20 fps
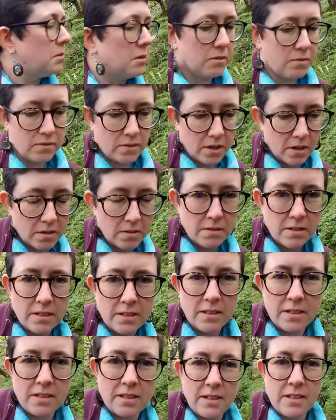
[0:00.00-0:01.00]
would have
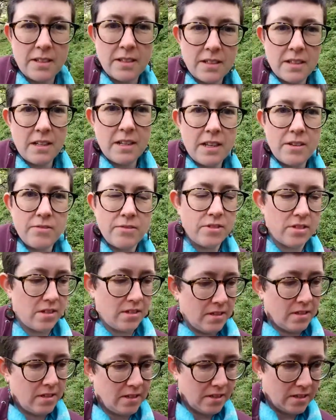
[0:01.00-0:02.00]
known,
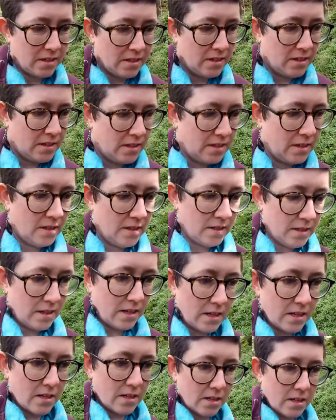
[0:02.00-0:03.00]
lived
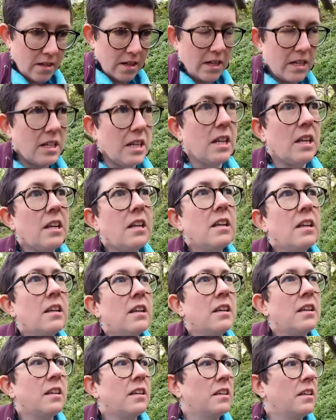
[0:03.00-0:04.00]
and died in,
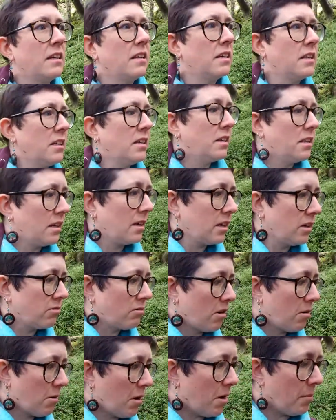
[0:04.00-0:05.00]

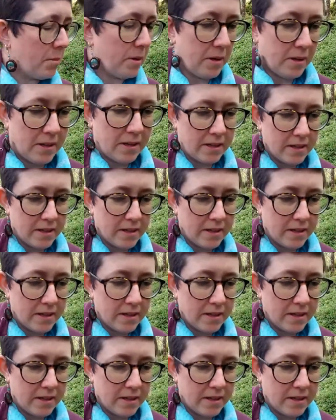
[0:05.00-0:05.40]
grew up